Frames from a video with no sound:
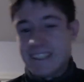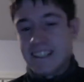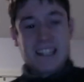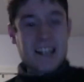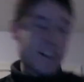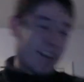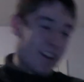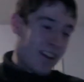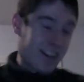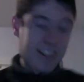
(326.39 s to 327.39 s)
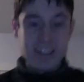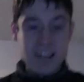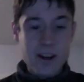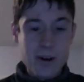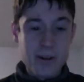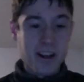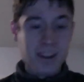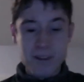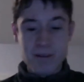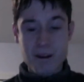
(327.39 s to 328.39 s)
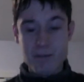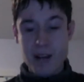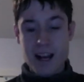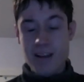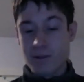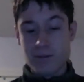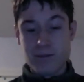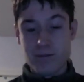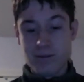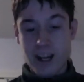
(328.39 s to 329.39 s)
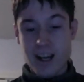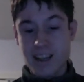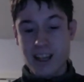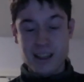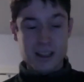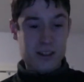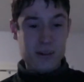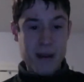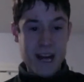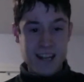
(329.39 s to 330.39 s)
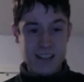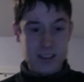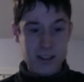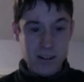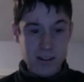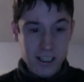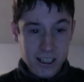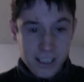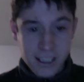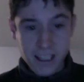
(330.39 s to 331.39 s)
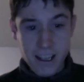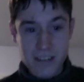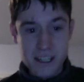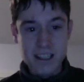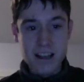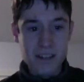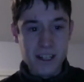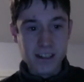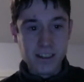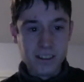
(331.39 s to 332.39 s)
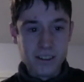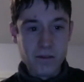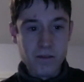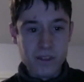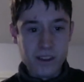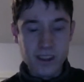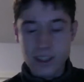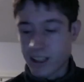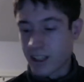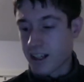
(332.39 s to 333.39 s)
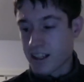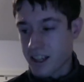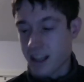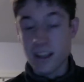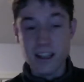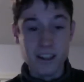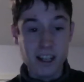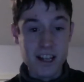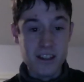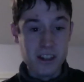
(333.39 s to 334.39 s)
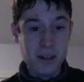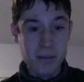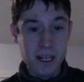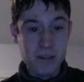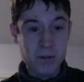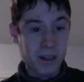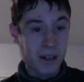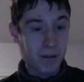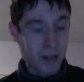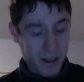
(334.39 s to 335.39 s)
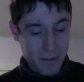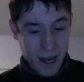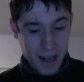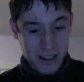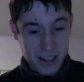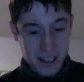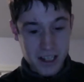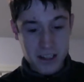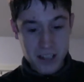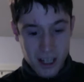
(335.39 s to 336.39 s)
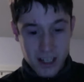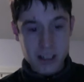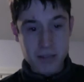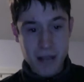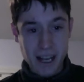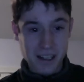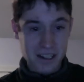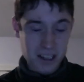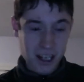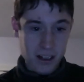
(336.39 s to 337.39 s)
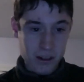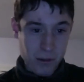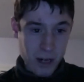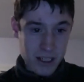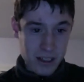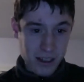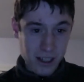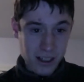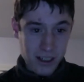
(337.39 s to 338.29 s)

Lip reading: I, I know I like the dramatics, so I gave it a 7. And like I said, in the last 30 minutes where it really matters, it does turn back into standard widescreen.